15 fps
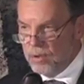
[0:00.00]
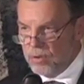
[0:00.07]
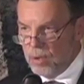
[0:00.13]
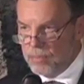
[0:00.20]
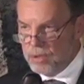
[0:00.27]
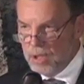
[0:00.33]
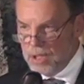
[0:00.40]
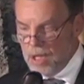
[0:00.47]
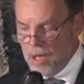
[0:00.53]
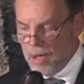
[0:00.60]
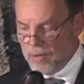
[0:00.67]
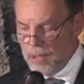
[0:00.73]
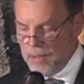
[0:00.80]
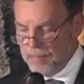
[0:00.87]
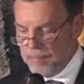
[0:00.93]

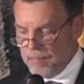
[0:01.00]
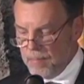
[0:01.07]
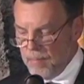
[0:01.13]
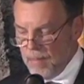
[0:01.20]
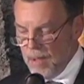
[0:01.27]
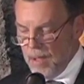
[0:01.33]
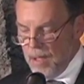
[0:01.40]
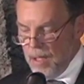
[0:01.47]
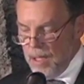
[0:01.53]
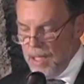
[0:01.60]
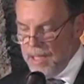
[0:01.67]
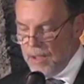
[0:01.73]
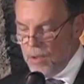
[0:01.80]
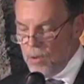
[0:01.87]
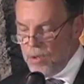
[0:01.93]
subsidiary,
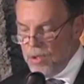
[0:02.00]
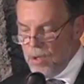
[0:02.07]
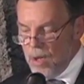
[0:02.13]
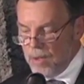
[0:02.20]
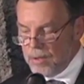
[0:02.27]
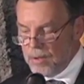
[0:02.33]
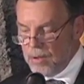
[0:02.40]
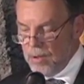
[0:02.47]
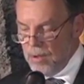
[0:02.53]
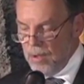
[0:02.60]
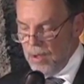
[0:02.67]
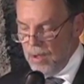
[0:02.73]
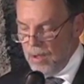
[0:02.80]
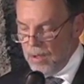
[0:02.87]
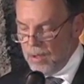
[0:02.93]
it could not
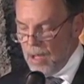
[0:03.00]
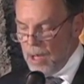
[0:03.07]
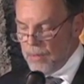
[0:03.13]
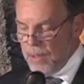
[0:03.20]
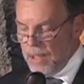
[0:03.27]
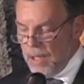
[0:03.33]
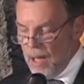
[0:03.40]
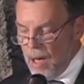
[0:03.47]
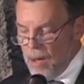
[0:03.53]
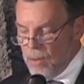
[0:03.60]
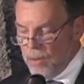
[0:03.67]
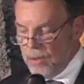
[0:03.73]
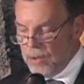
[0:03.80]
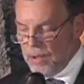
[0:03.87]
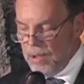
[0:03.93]
carry
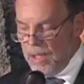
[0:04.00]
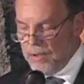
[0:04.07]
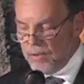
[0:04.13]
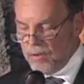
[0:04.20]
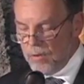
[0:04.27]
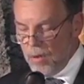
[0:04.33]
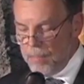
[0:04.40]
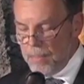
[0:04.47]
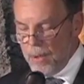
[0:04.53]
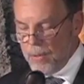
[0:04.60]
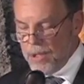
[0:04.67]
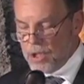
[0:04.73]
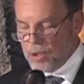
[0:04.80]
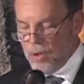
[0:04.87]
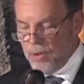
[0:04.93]
out its
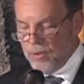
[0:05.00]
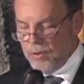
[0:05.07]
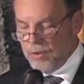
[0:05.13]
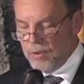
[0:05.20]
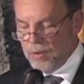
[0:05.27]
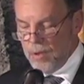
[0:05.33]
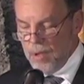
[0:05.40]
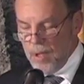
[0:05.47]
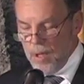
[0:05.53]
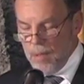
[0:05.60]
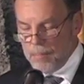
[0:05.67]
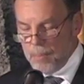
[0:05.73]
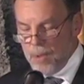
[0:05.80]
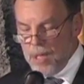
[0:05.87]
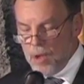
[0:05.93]
operations
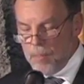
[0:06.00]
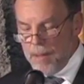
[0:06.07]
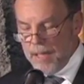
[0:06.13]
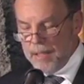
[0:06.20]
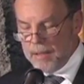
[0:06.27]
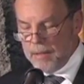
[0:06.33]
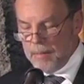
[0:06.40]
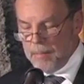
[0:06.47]
predominantly